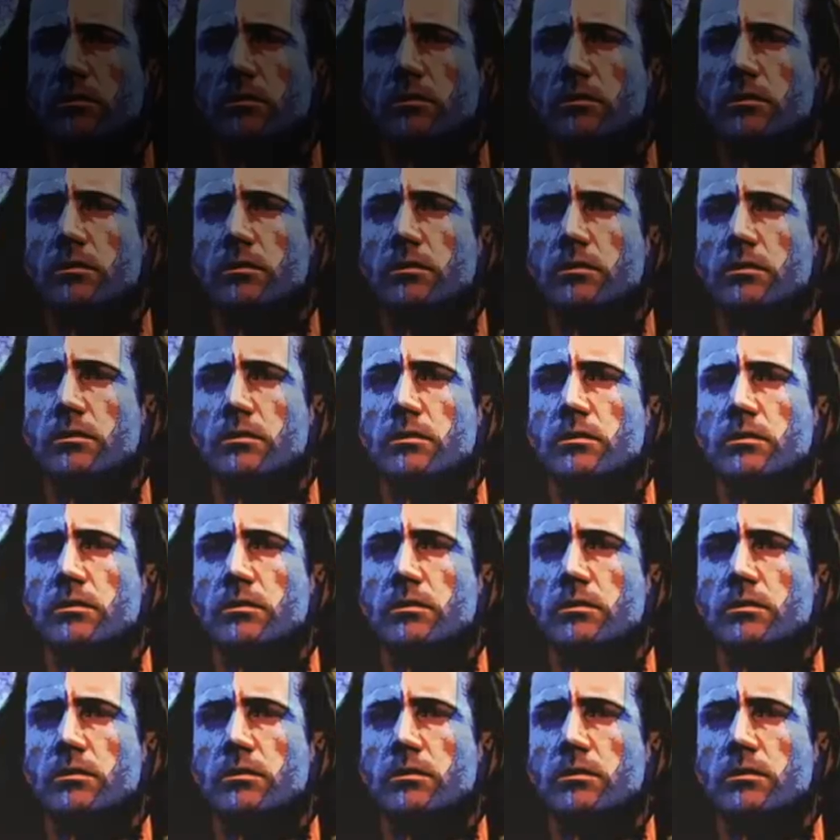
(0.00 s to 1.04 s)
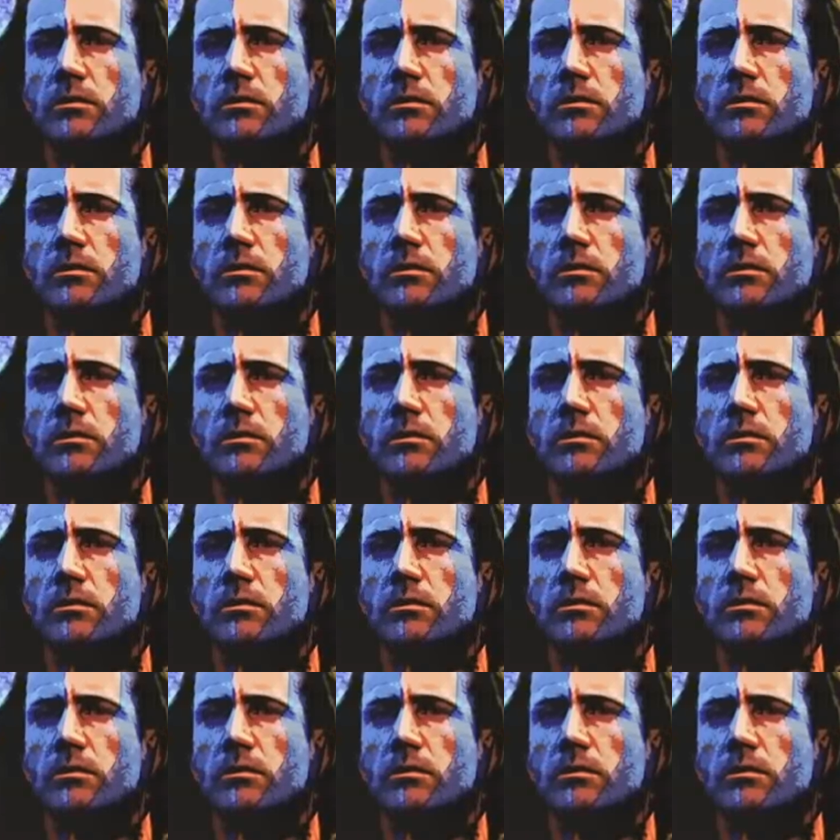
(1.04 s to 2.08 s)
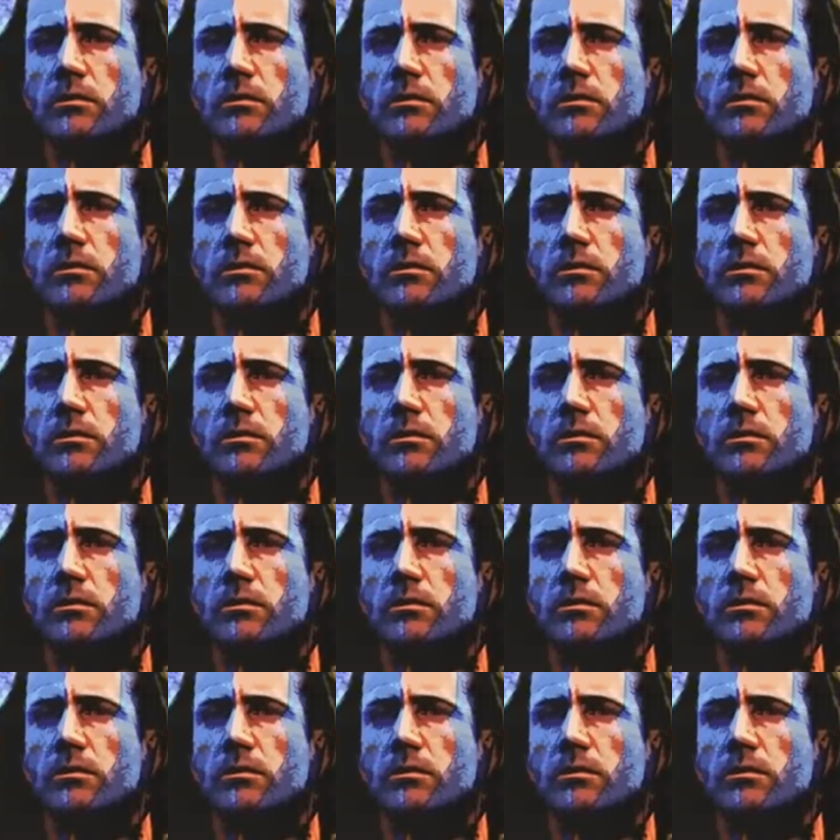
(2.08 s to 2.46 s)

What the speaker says: [no speech]